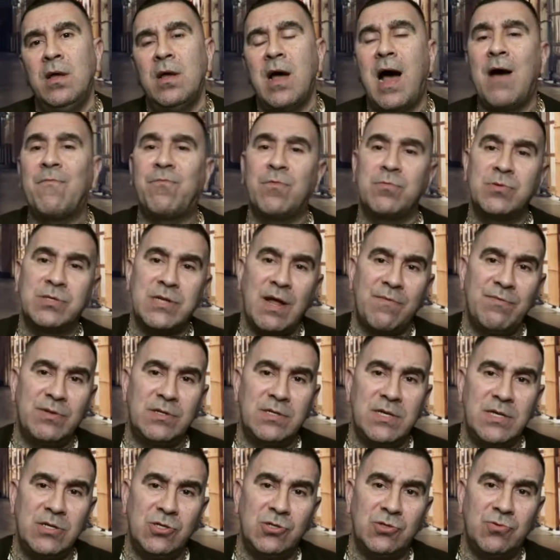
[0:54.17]
I'm from
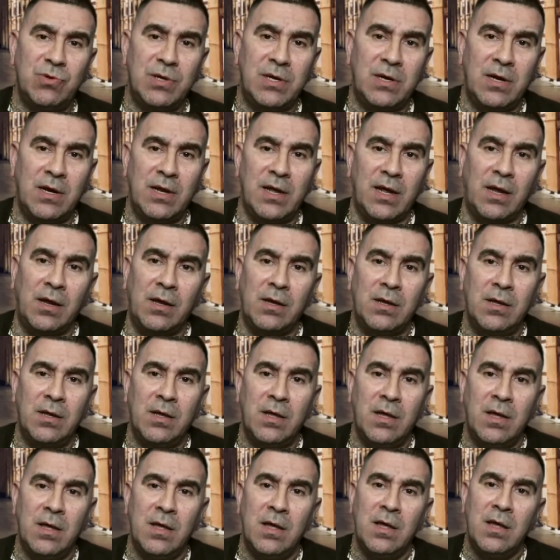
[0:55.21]
17th Street clique.
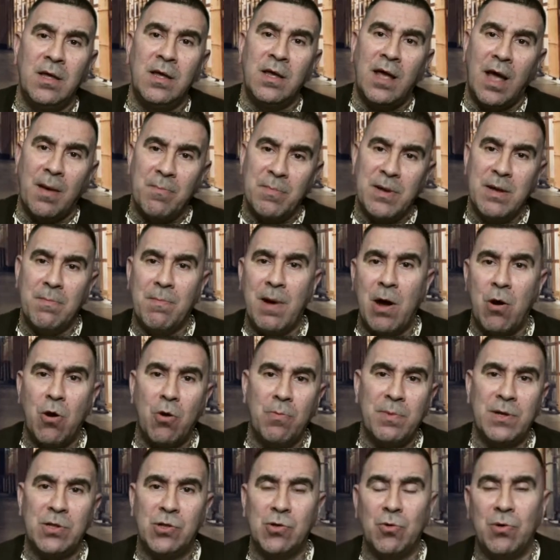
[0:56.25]
And me and my
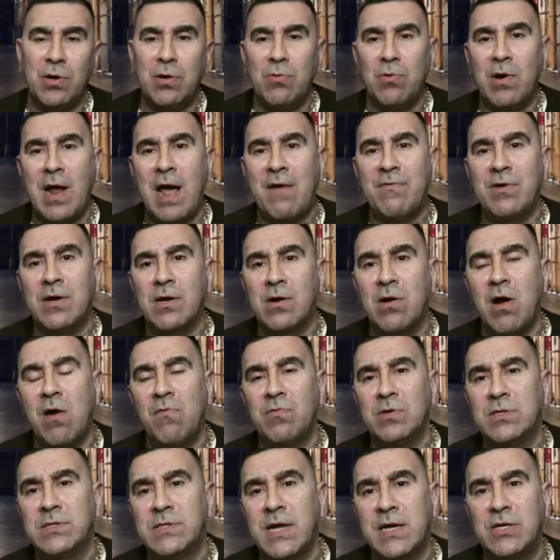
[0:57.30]
homie Turi were having a
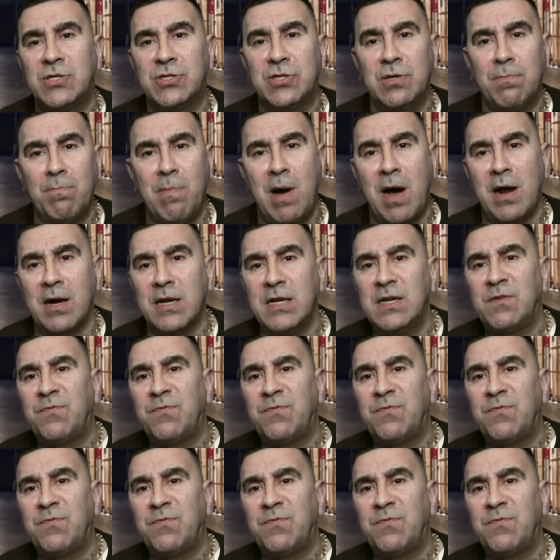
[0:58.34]
conversation about it.